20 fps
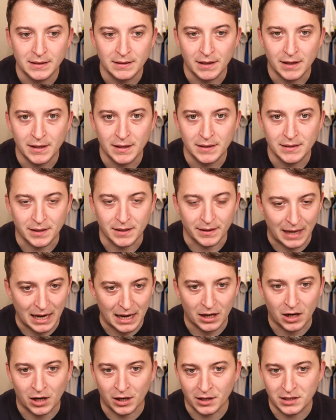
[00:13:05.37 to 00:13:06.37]
So that
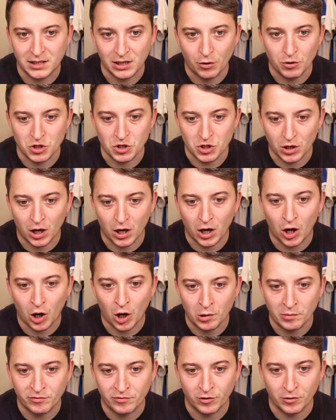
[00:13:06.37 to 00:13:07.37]
kind of tells you that our
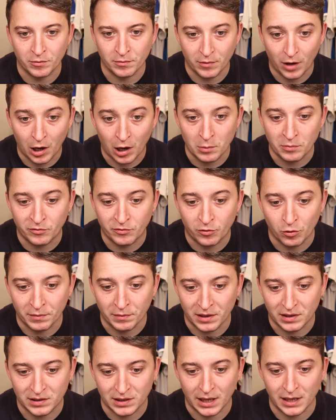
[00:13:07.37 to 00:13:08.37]
home form
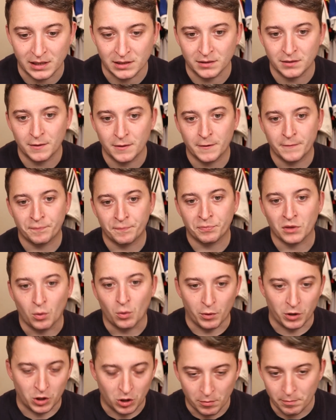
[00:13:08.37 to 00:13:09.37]
this season, we
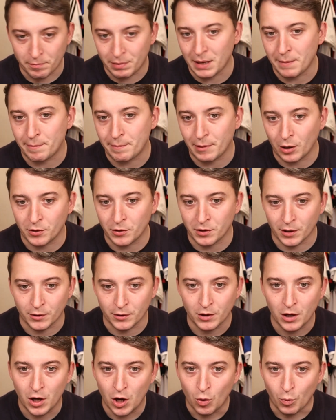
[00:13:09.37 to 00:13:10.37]
couldn't beat Bodo.
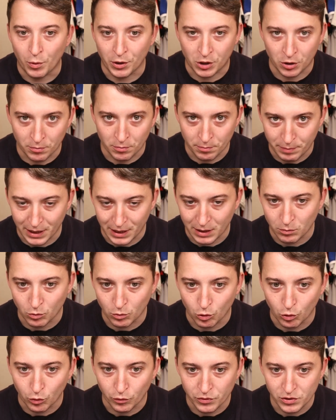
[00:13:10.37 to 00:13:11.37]
We couldn't beat
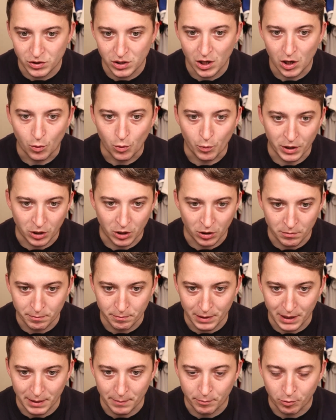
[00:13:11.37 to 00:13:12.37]
Wolves. We couldn't
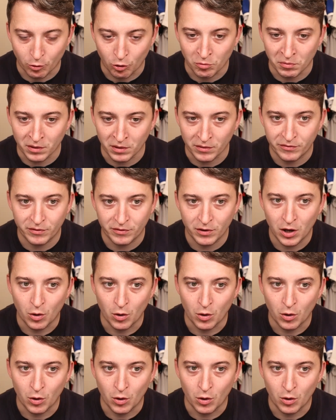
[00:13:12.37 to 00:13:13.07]
beat Bournemouth.